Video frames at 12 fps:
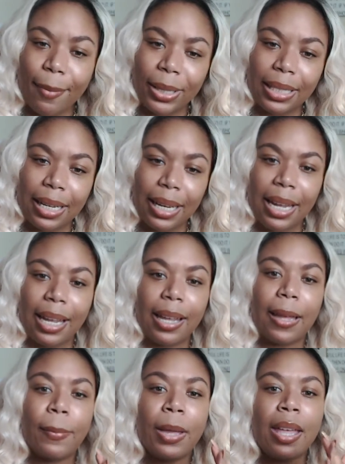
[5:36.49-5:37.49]
and 10
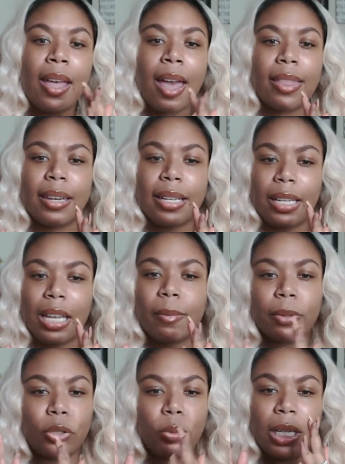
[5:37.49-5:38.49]
a.m., and then again
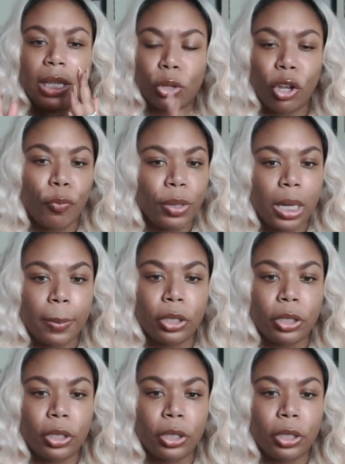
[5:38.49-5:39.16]
between 12 p.m.